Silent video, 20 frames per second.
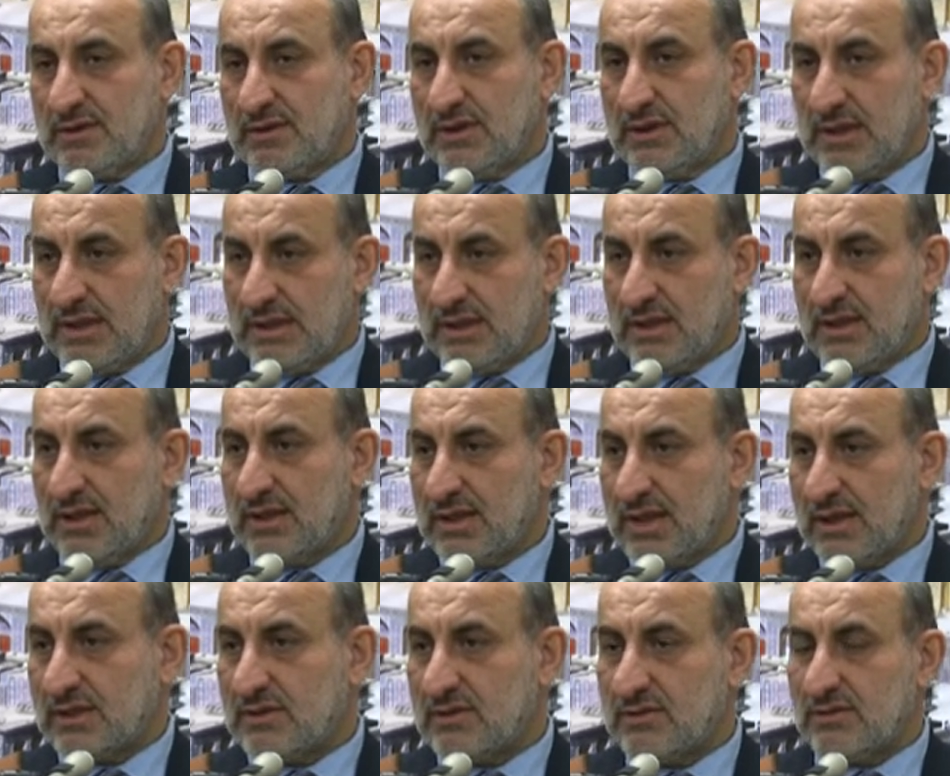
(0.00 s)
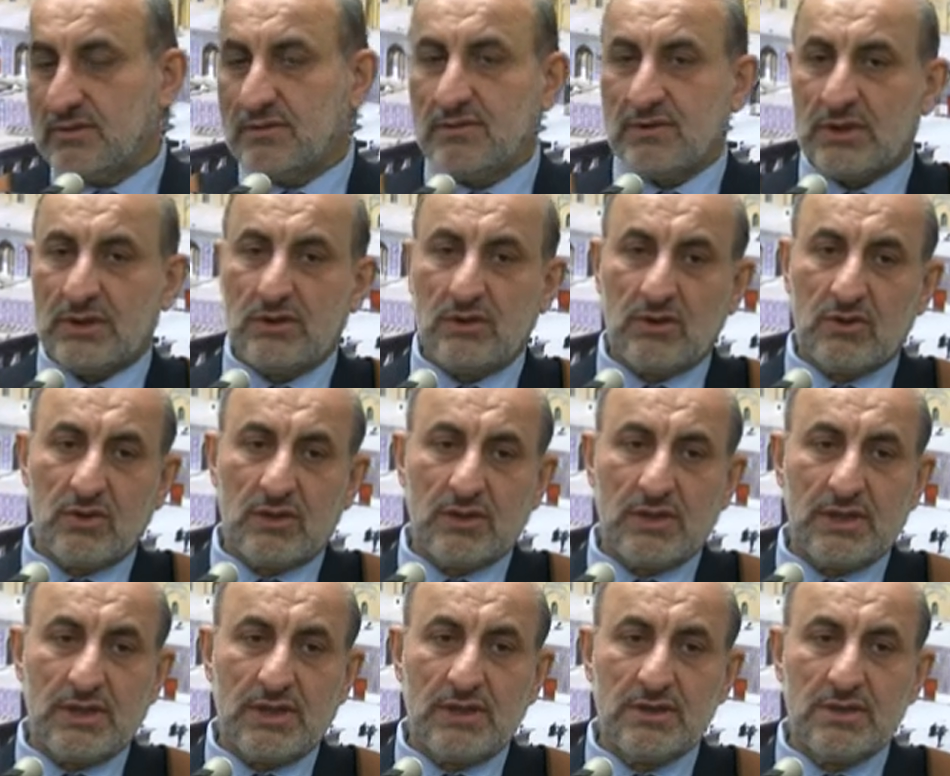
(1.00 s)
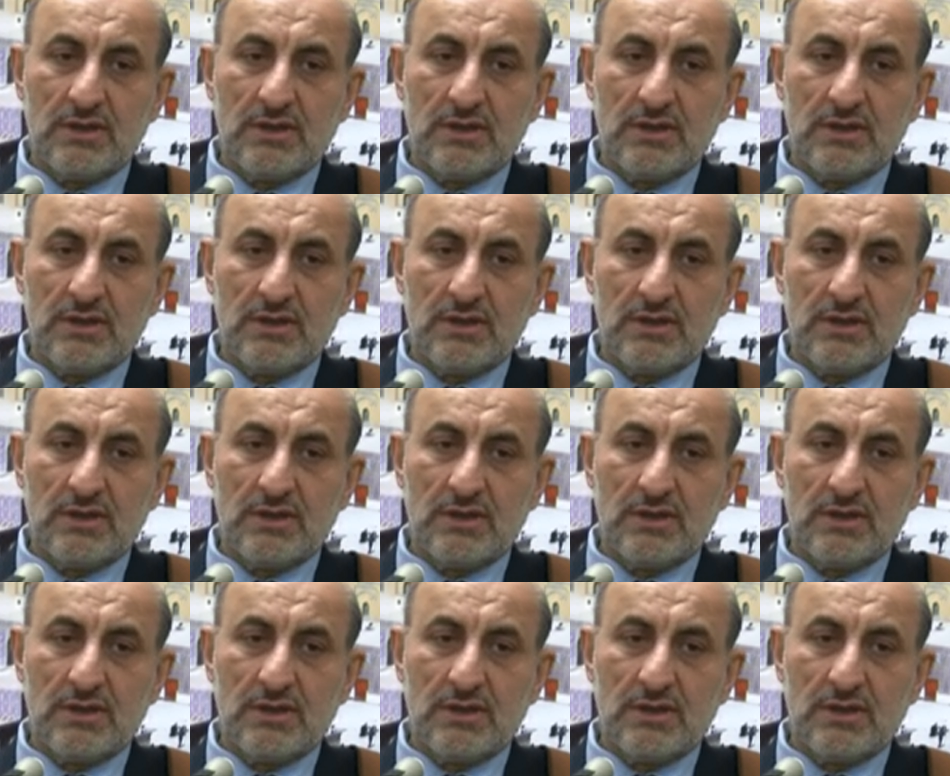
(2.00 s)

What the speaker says: And that what you call, there is